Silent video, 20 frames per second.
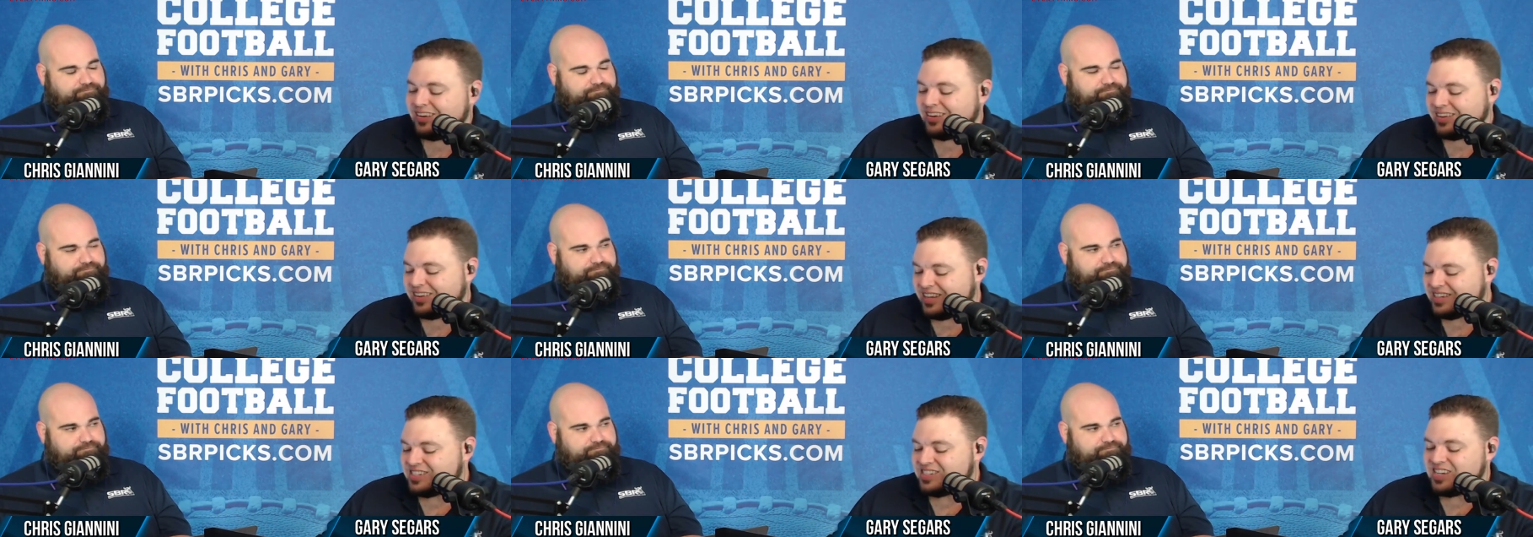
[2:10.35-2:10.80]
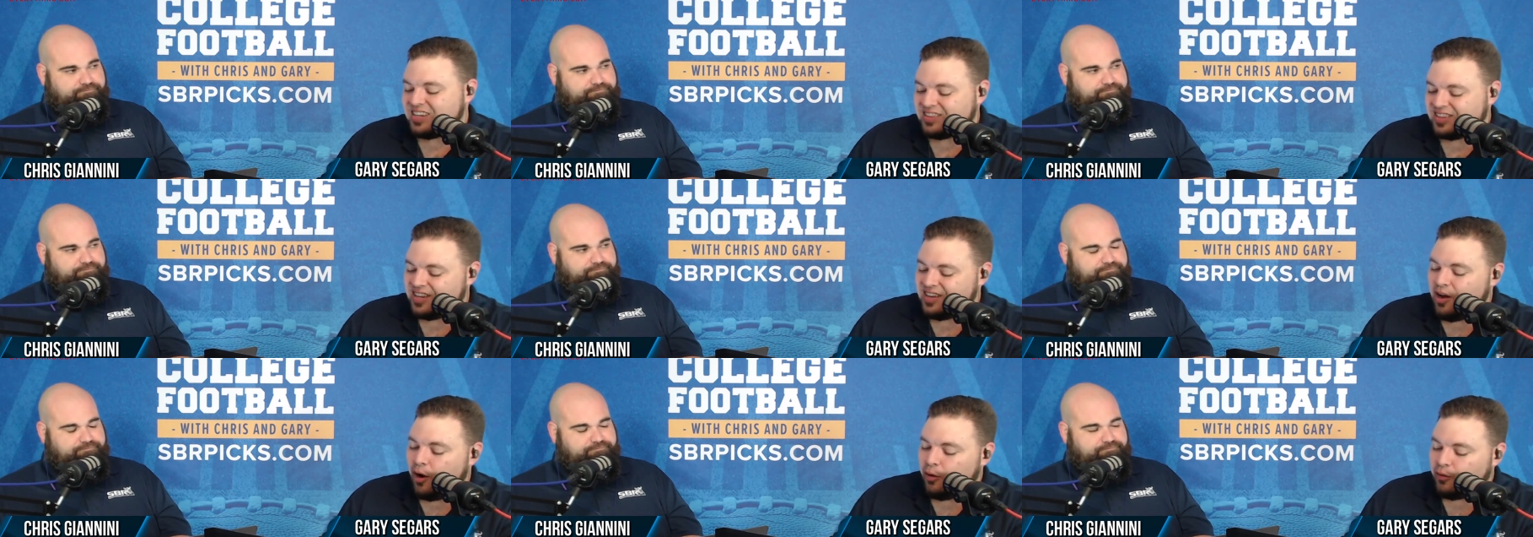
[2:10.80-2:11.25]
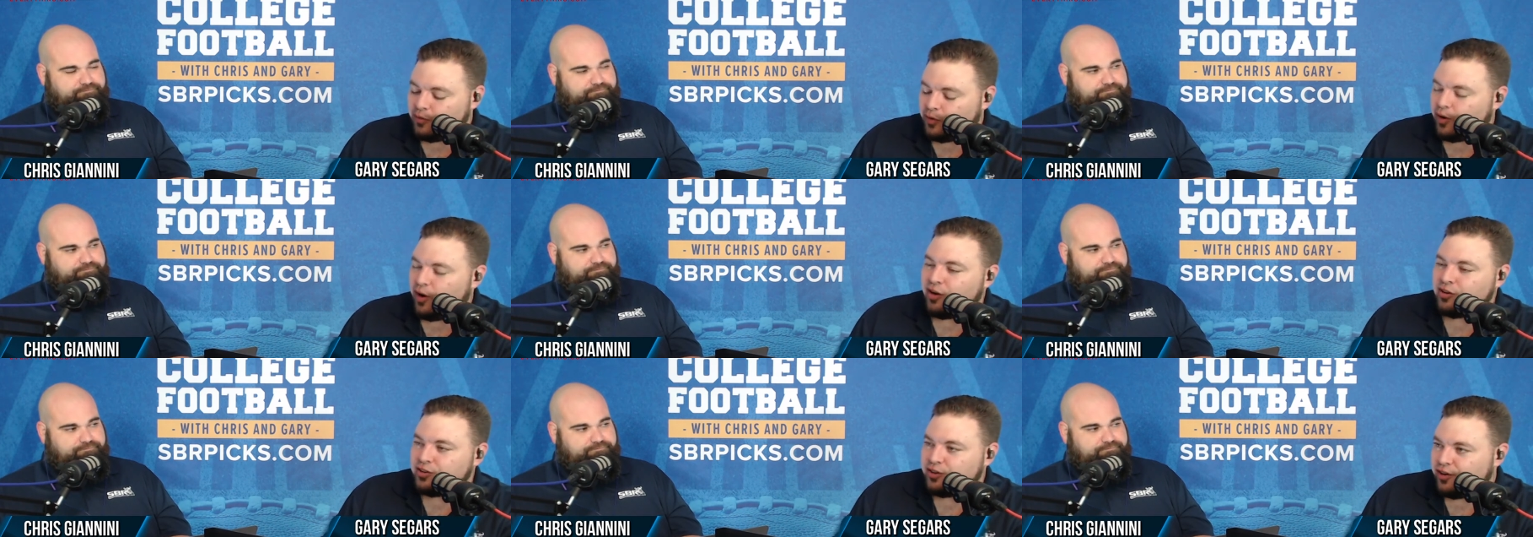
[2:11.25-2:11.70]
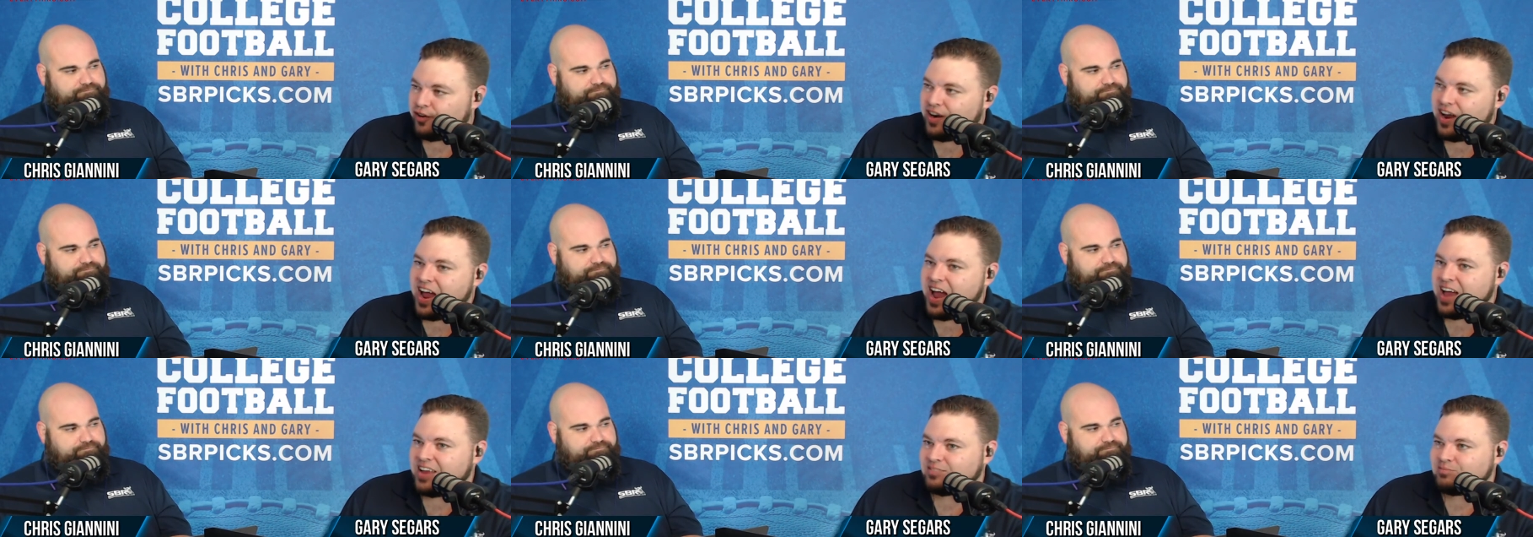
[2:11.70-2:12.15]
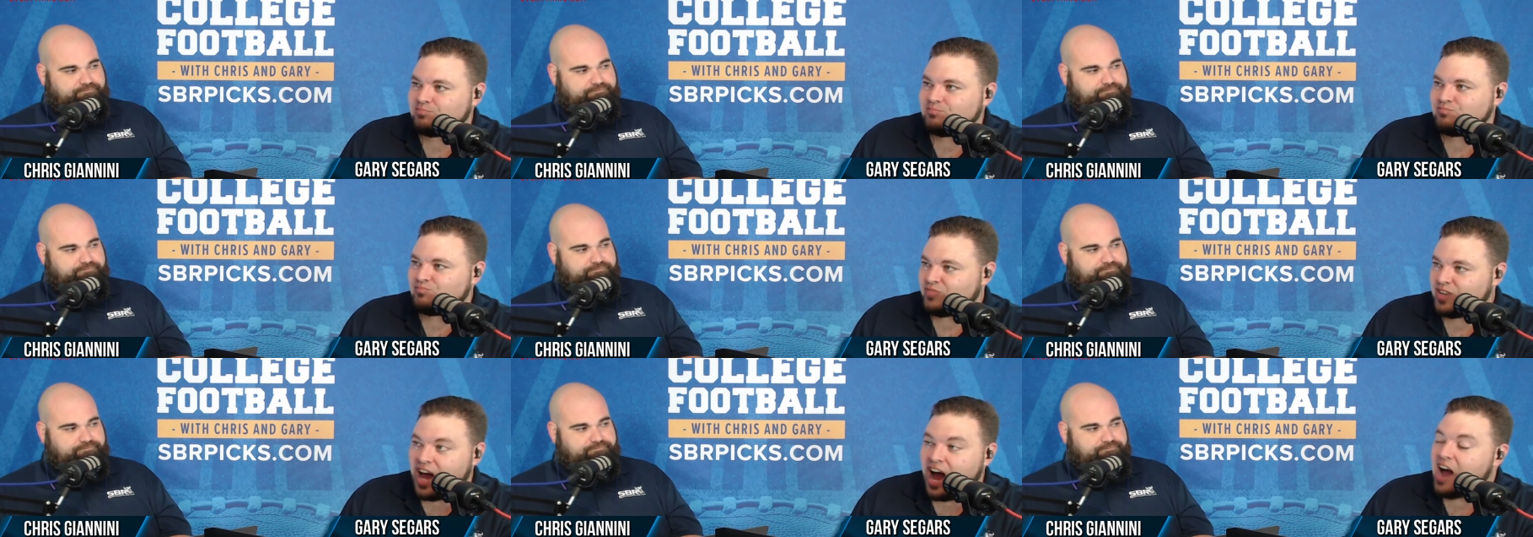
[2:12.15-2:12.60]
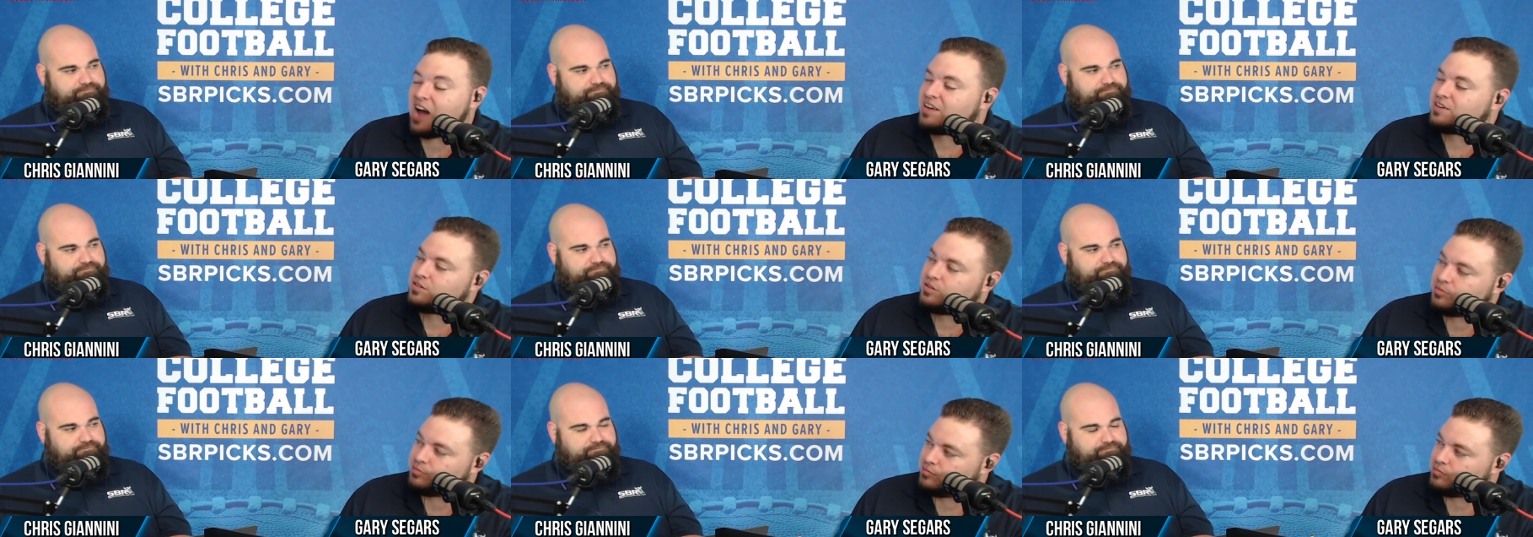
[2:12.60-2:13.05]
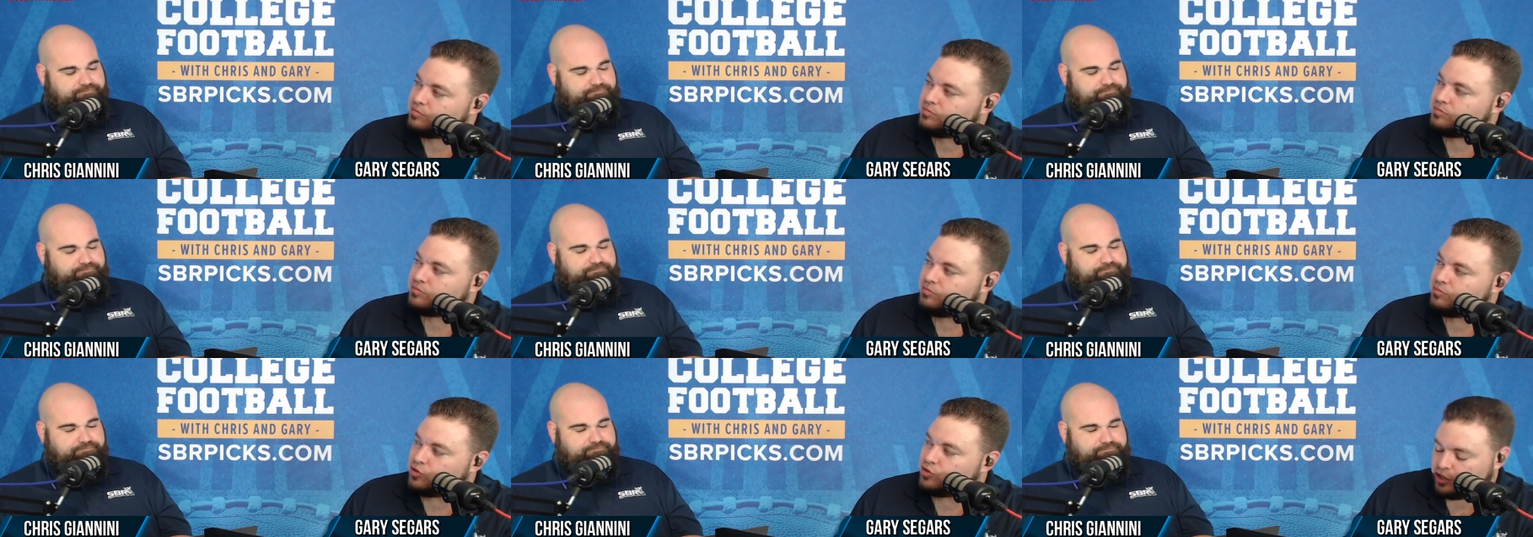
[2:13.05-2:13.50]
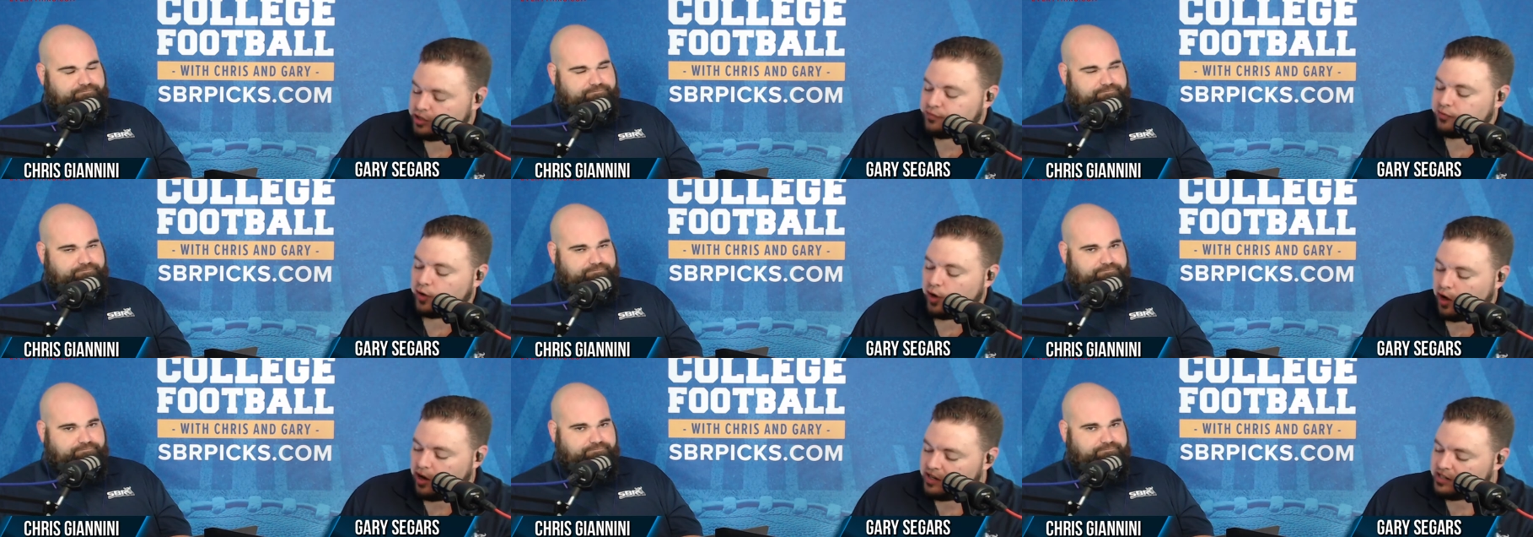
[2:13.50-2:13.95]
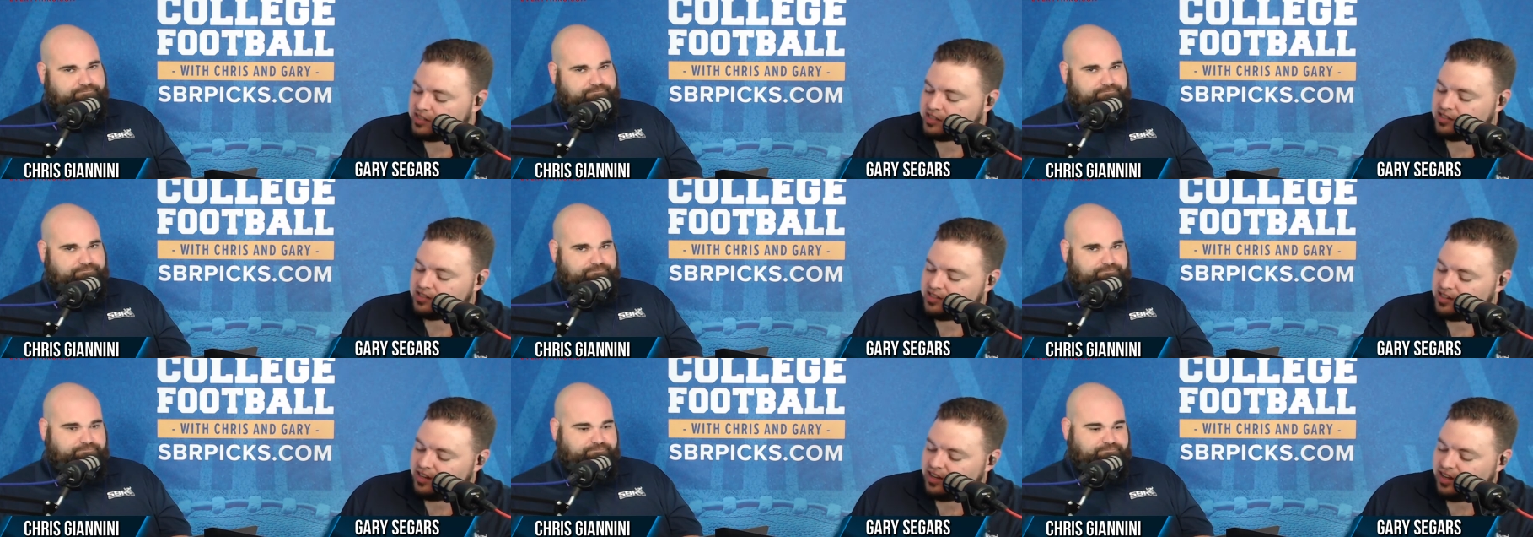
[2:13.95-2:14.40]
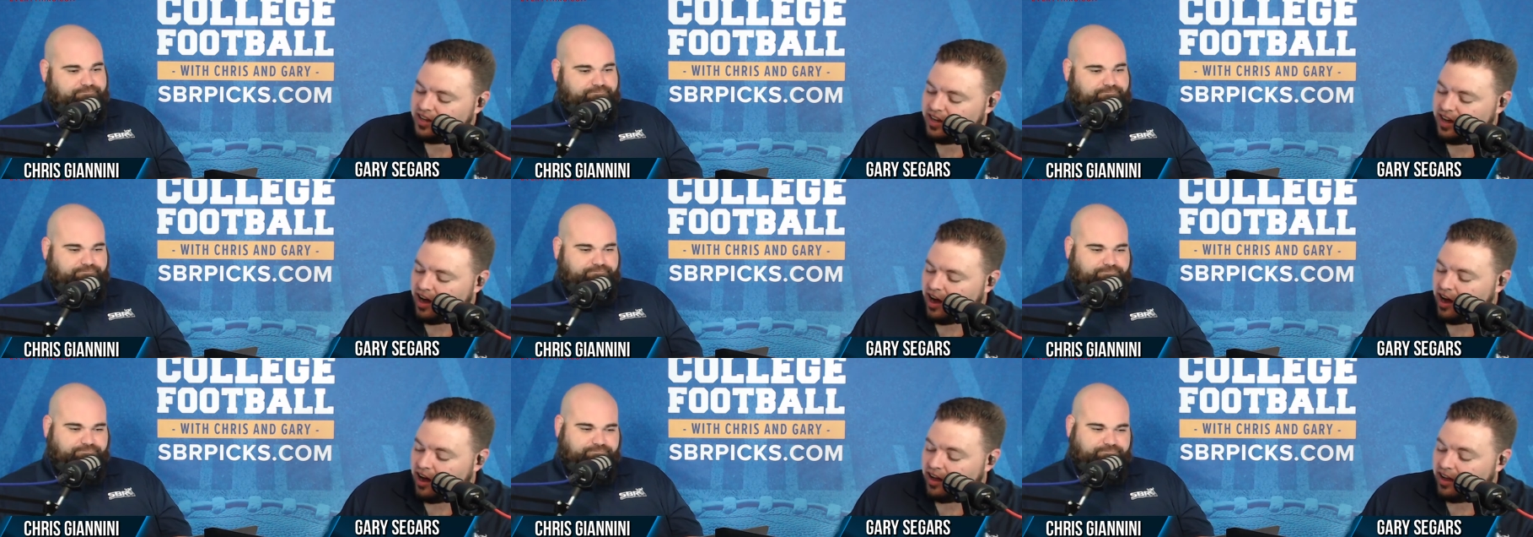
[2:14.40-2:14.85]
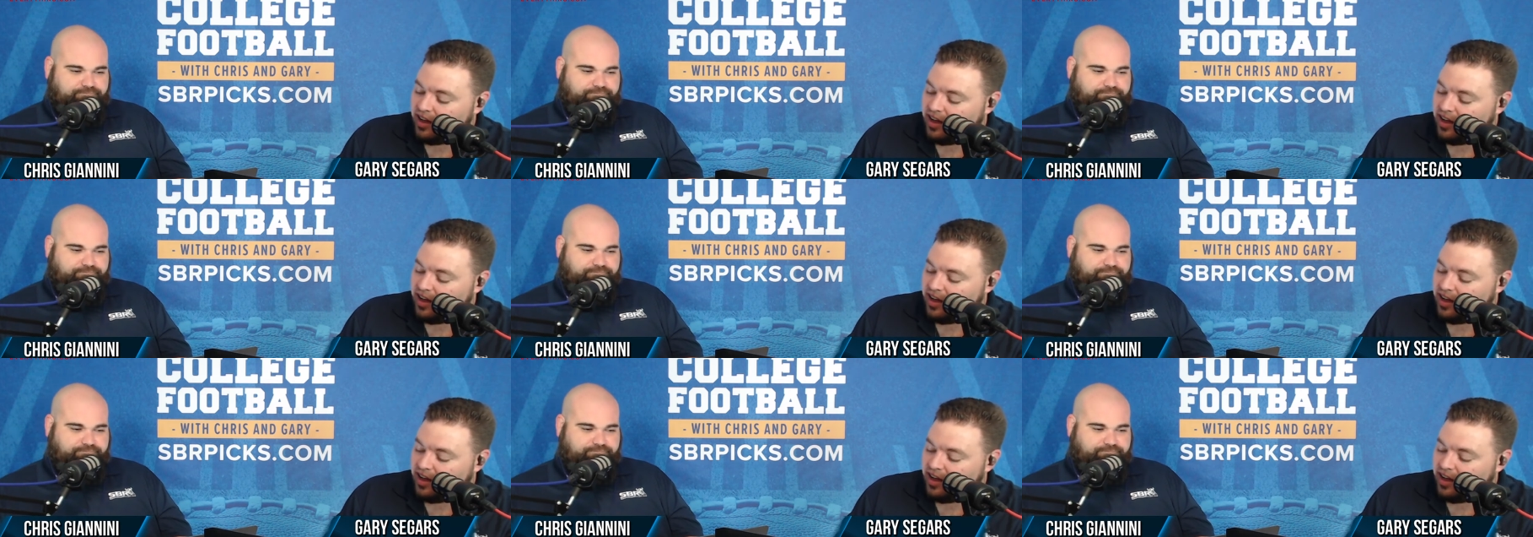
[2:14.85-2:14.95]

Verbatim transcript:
Speaker 1: Let's set the over under at nine, just for us. Uh,